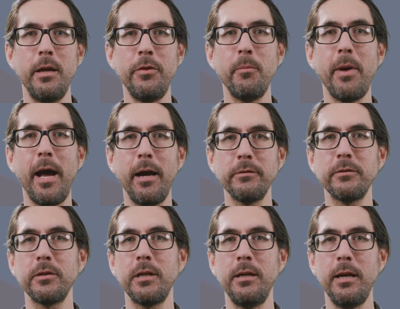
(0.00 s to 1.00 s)
In the
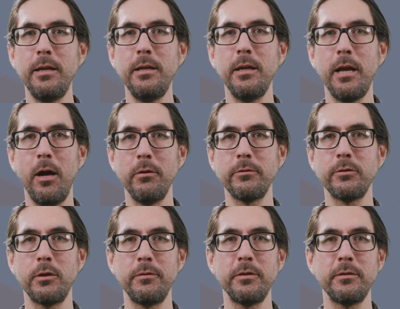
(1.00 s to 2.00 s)
past, Canadian health
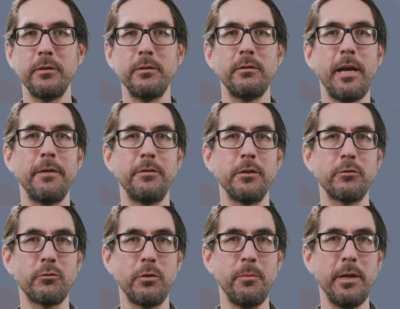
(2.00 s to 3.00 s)
services have
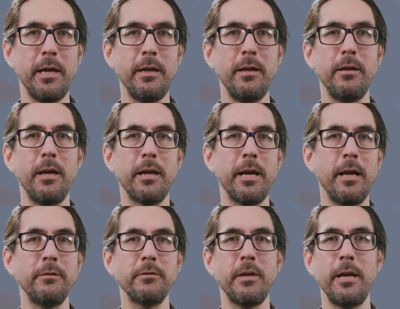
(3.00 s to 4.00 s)
discriminated
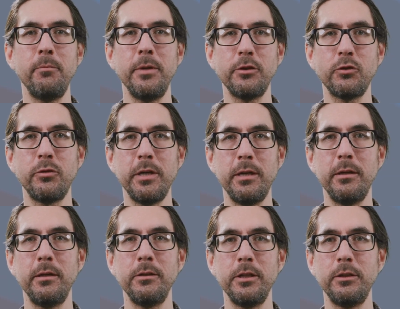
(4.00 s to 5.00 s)
against and mistreated
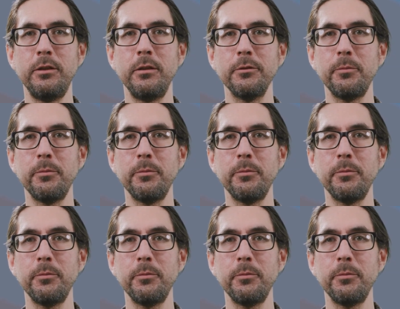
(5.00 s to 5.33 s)
Indigenous